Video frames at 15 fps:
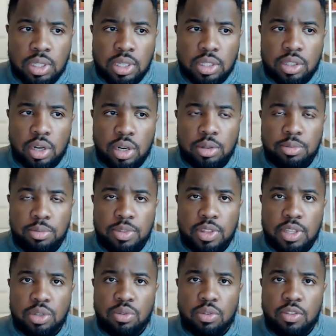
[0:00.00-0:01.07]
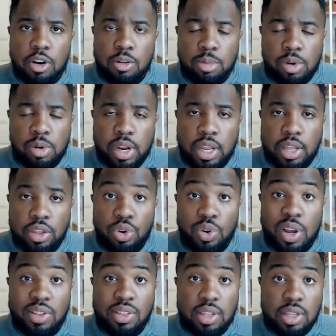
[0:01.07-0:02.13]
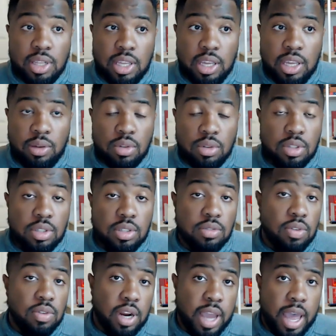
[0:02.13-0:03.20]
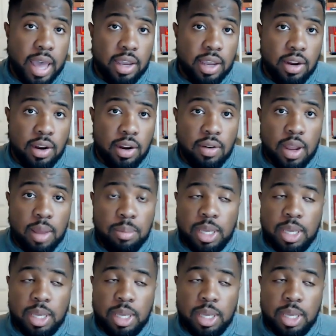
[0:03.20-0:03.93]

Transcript: in terms of this reverberating throughout the league was very accurate, right?